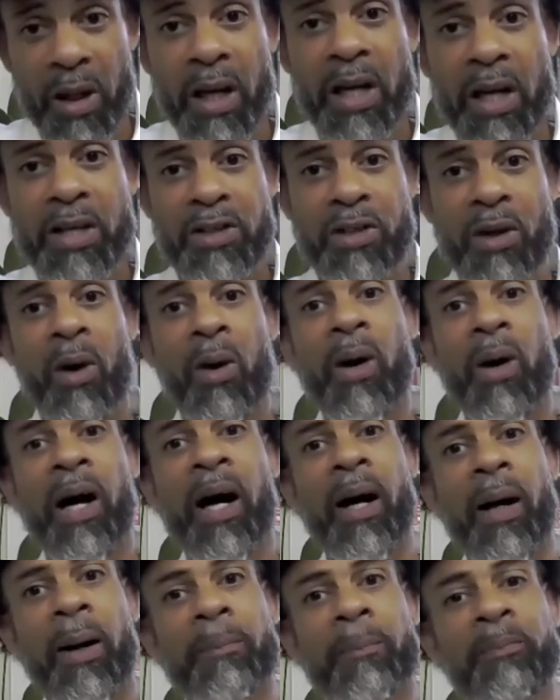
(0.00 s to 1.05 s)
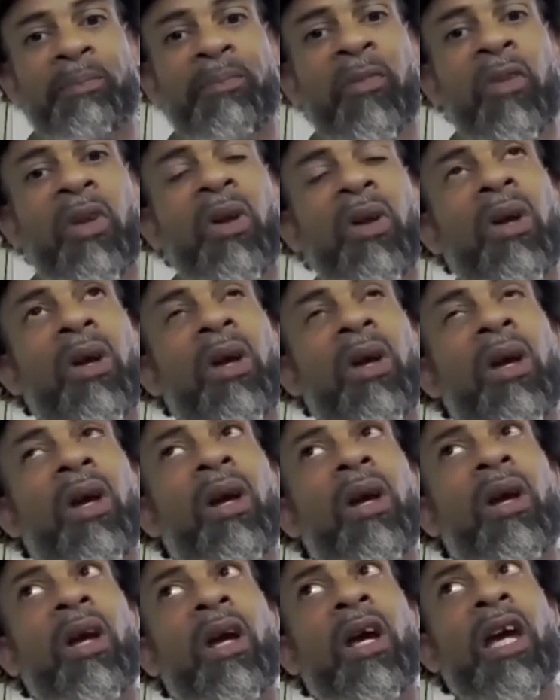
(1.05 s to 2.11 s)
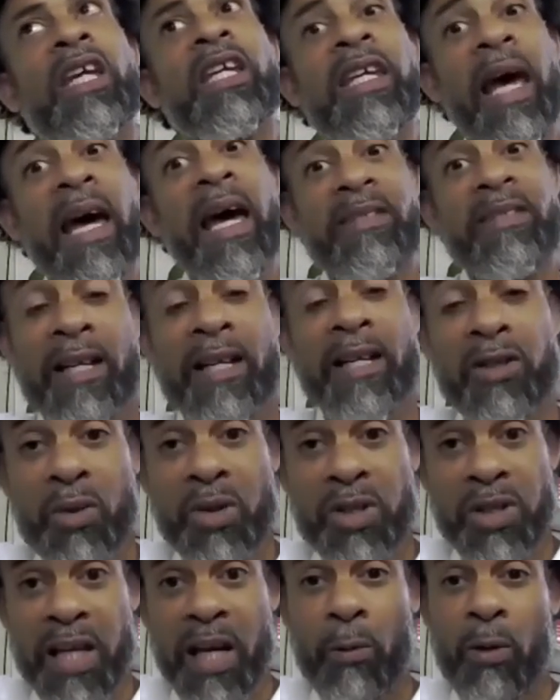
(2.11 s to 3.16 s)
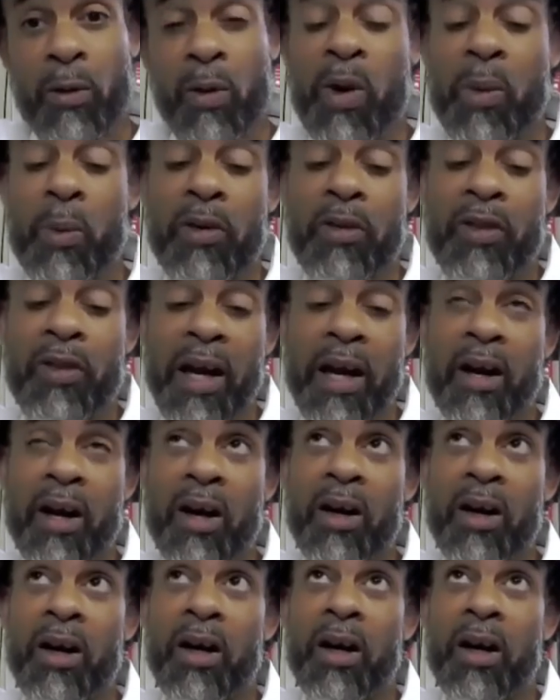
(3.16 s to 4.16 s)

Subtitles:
So yes, I do see it. When we were there,